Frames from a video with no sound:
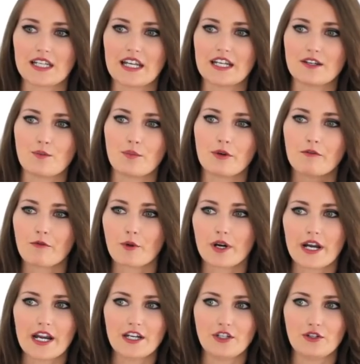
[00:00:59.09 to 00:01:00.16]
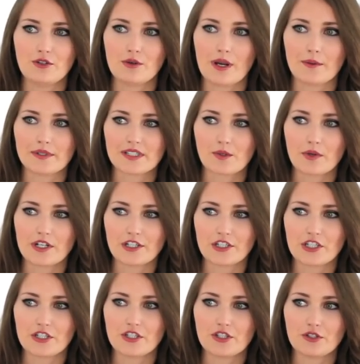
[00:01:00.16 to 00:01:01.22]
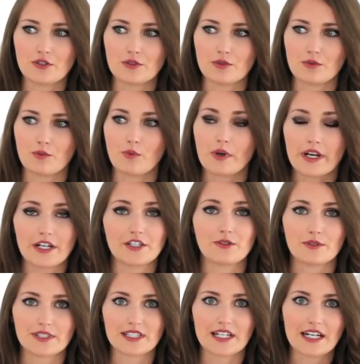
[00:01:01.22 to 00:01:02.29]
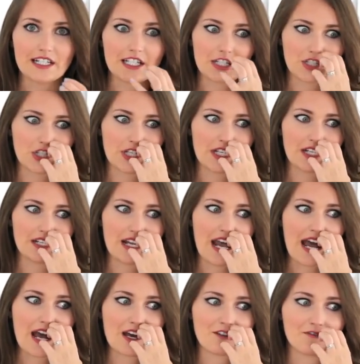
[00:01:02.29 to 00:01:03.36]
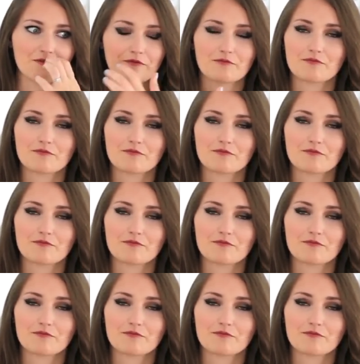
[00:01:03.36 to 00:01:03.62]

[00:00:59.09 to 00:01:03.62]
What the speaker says: And before I knew I was going to do what I do as a dietitian and have